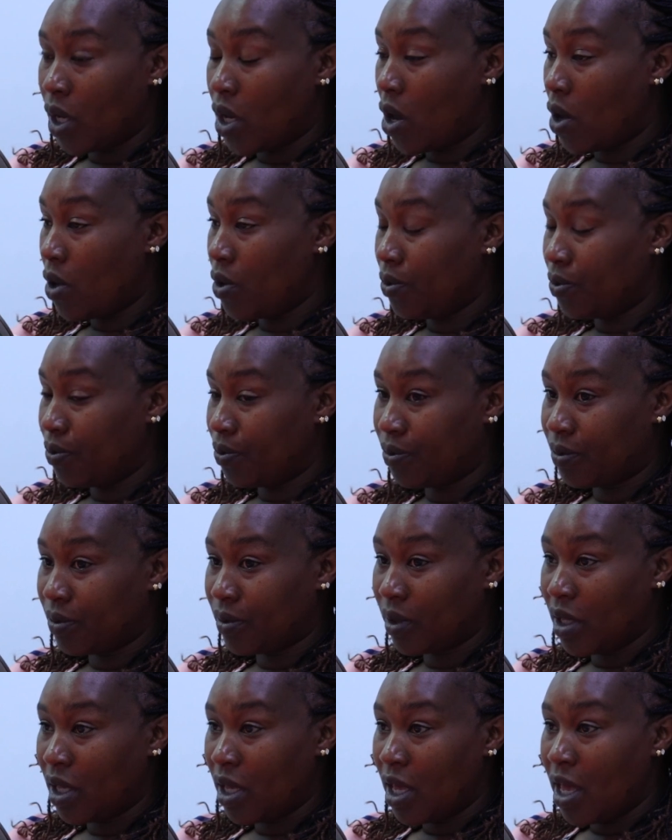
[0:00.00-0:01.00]
No.
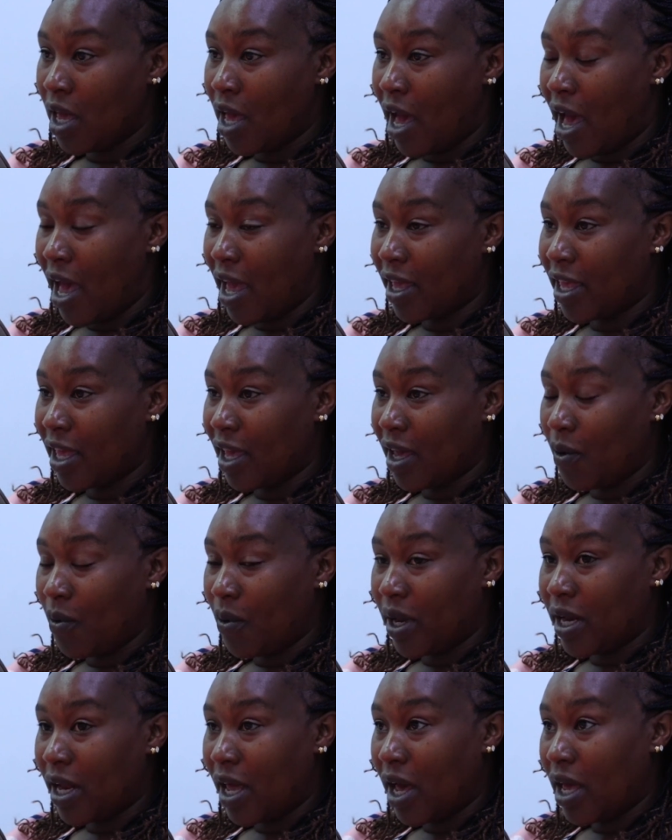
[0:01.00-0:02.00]

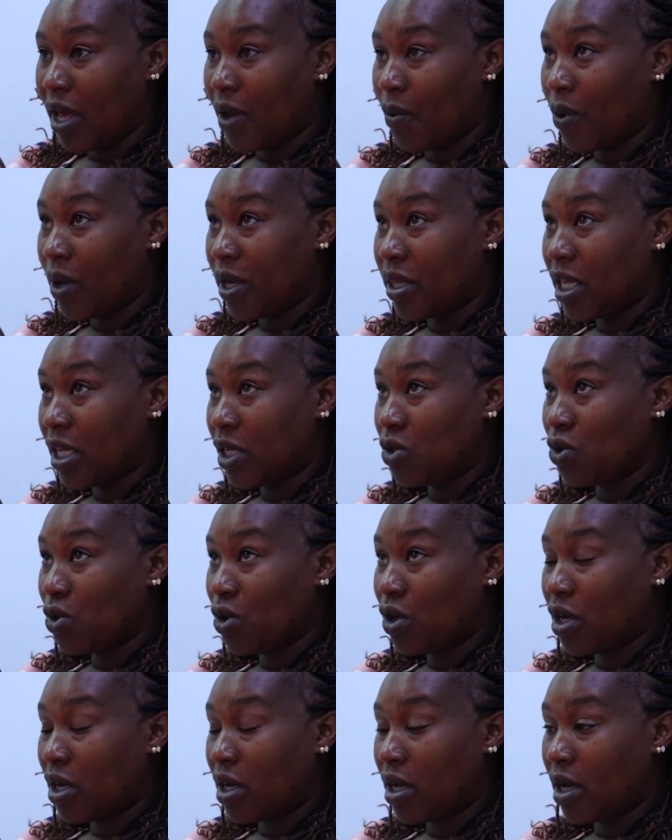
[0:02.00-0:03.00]
When they
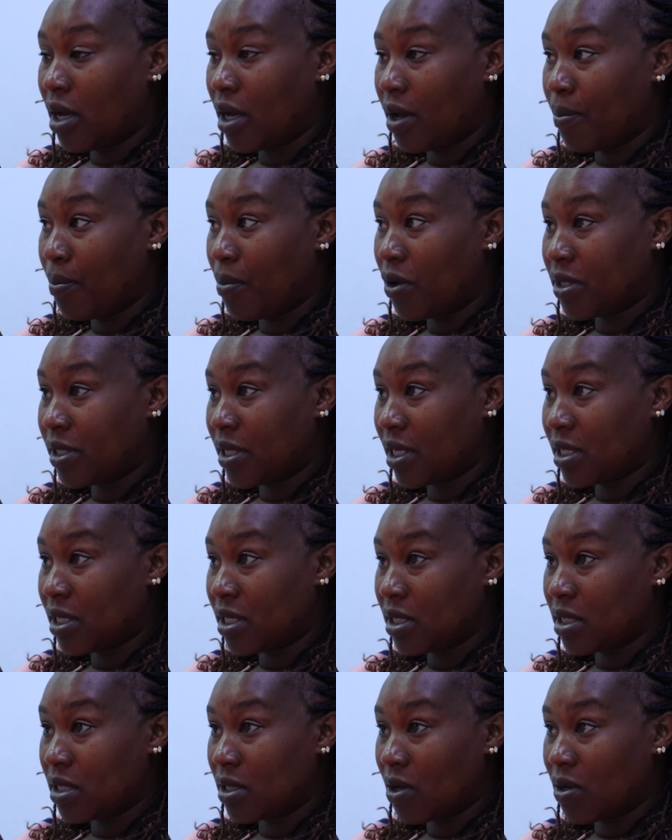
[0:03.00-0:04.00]
took
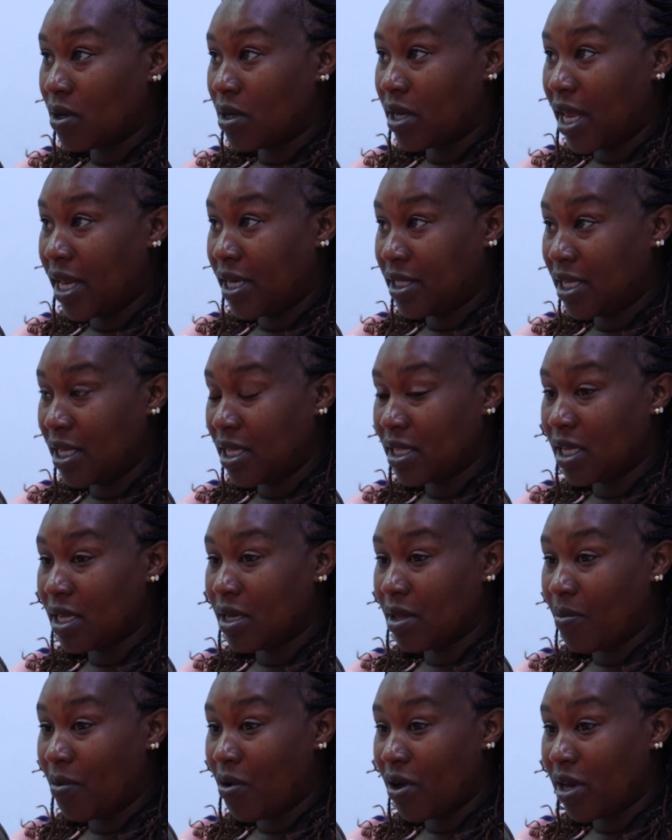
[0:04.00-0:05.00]
Moses on 19th
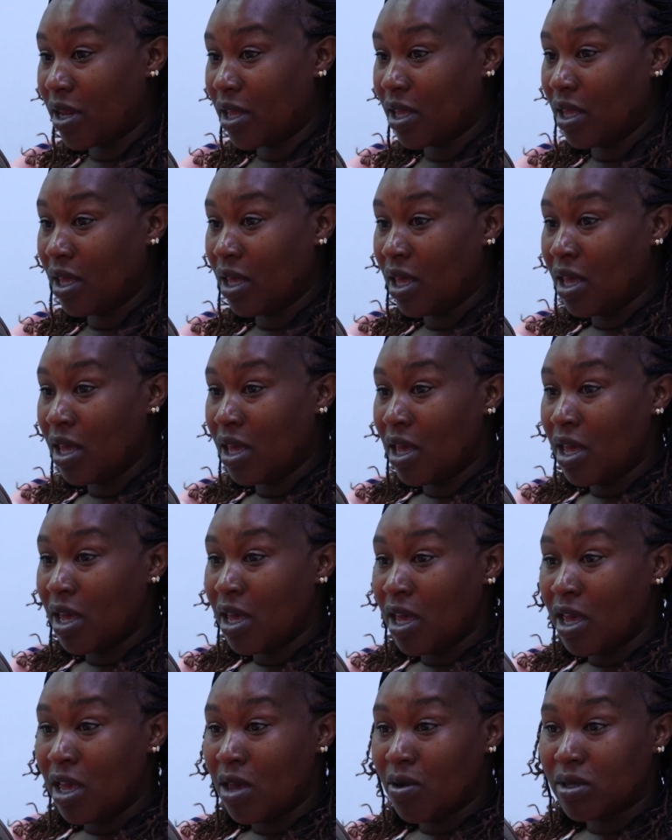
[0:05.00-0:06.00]
in the morning,
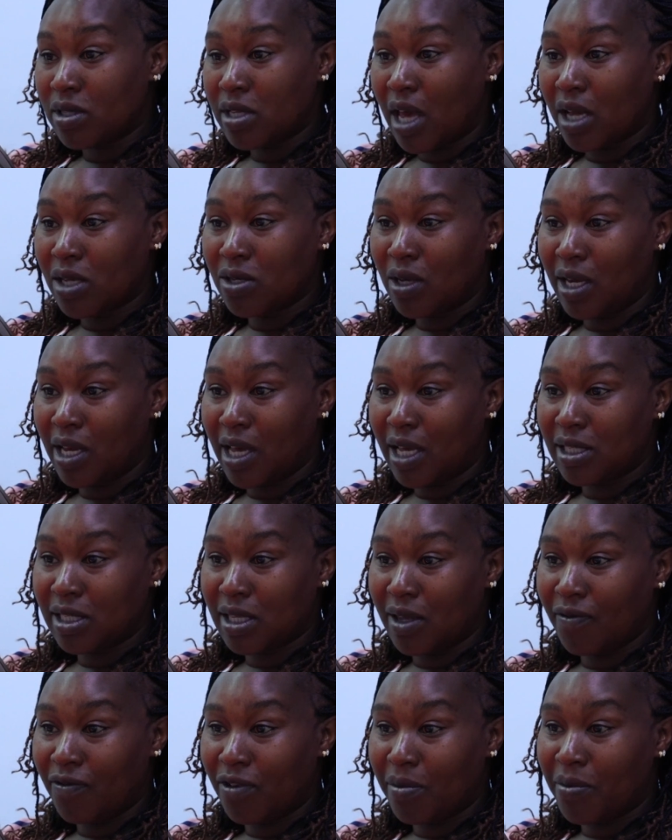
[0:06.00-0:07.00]
he was actually
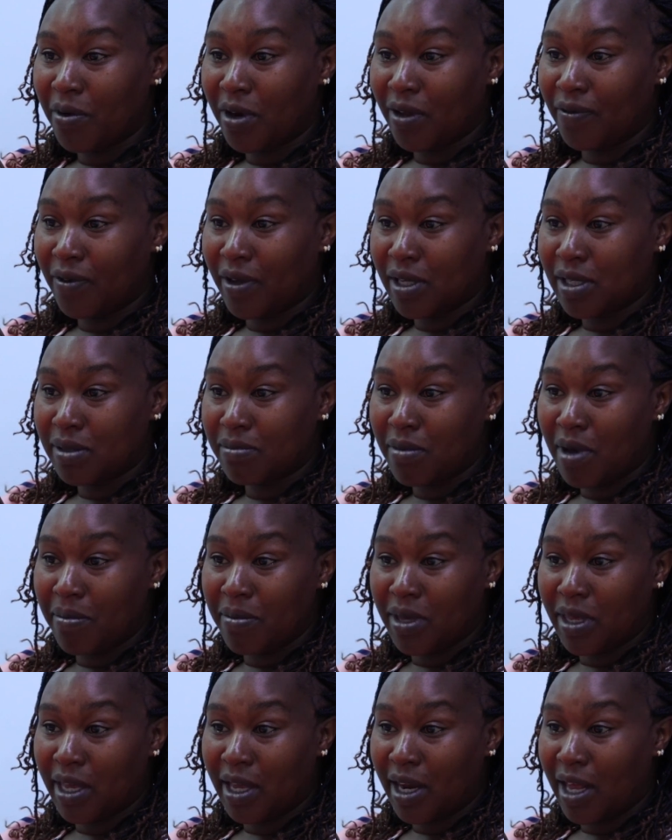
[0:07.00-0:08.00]
asking for breakfast.
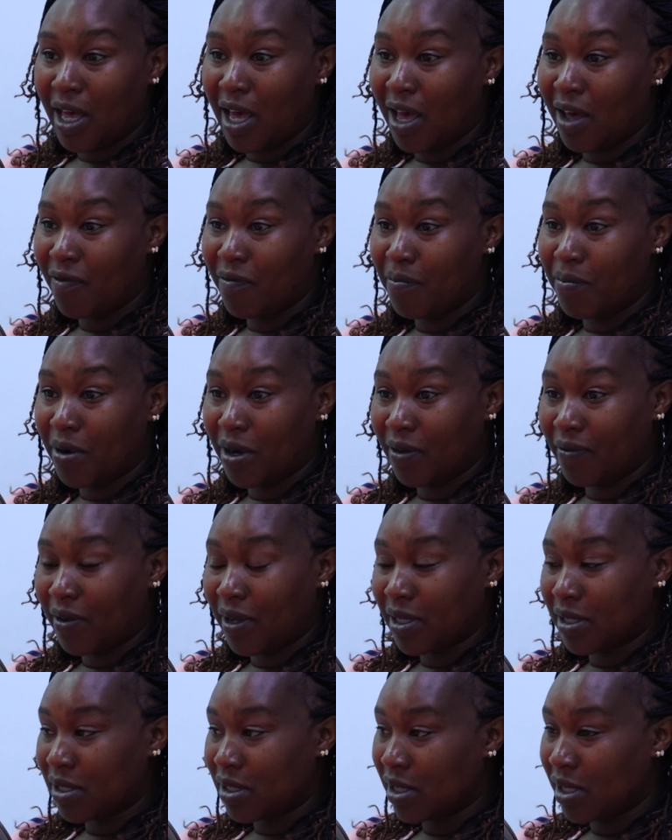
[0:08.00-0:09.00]
Mommy, can I have
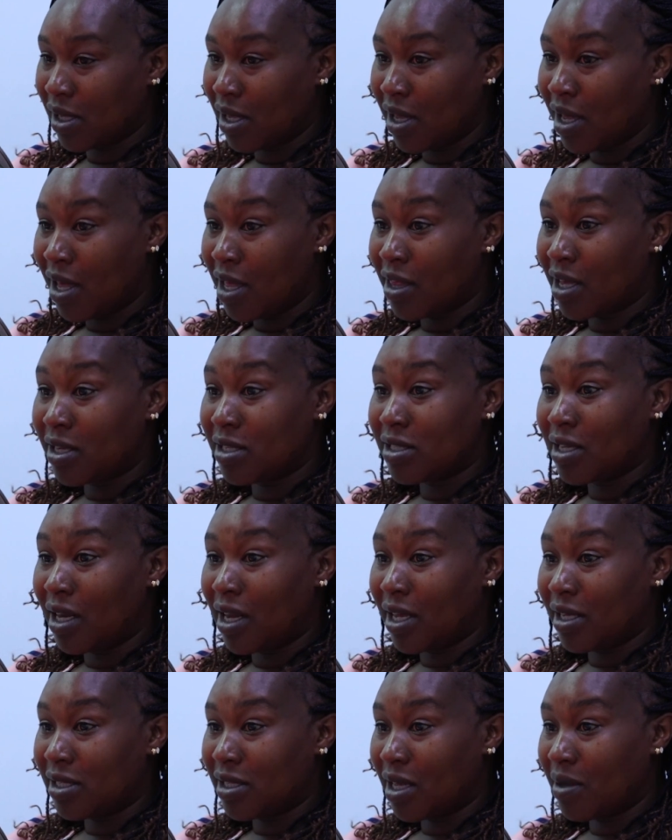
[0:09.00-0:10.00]
breakfast? Yes. That is the
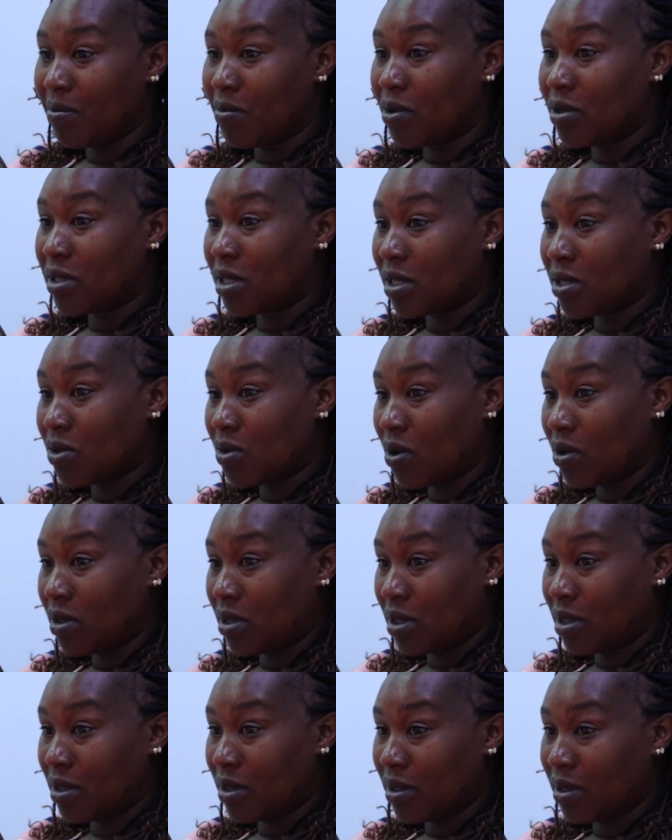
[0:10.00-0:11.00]
last time Moses
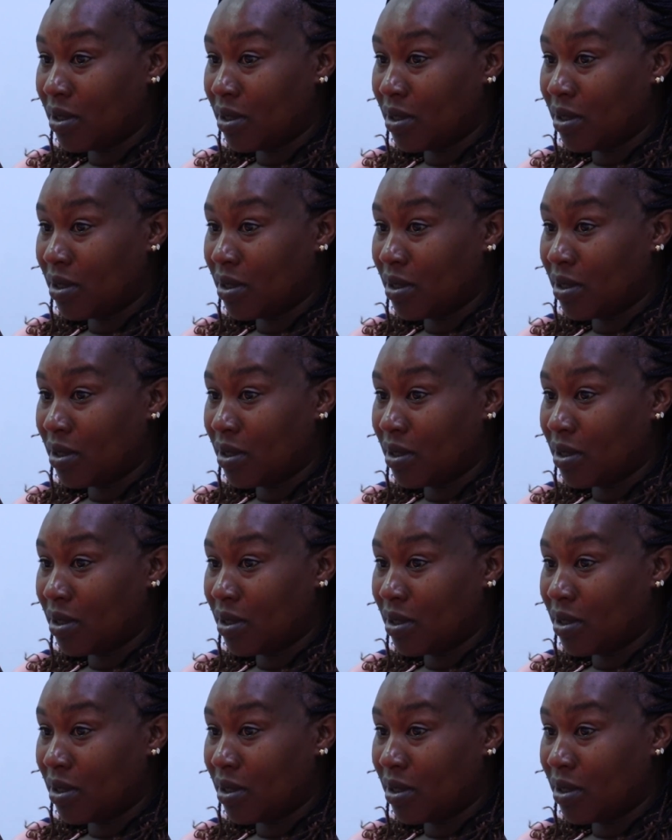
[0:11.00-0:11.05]
talked.